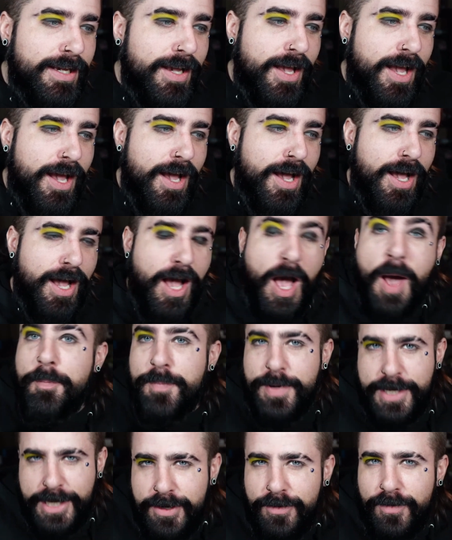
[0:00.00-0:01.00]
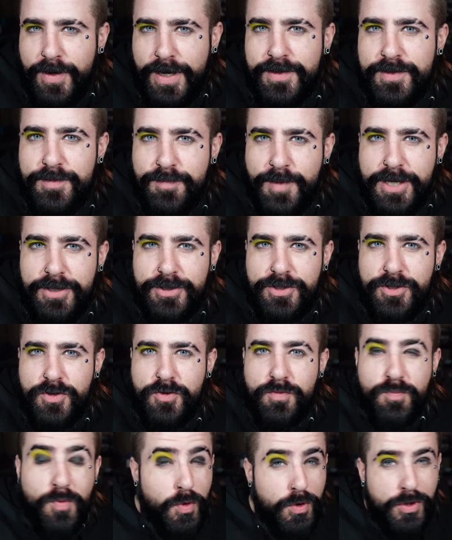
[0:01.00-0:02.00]
appearance, made
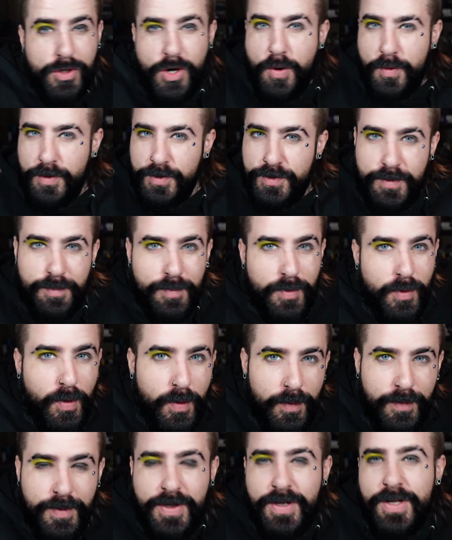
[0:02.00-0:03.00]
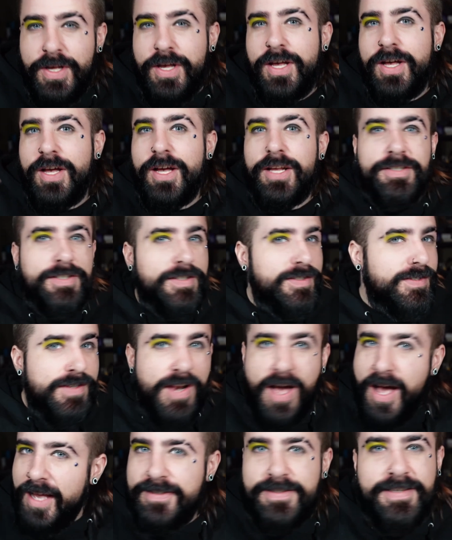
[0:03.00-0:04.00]
you more noticeable. Does
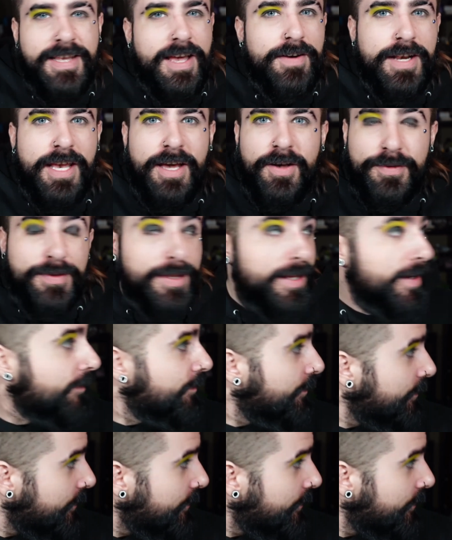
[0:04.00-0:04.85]
not sound healthy.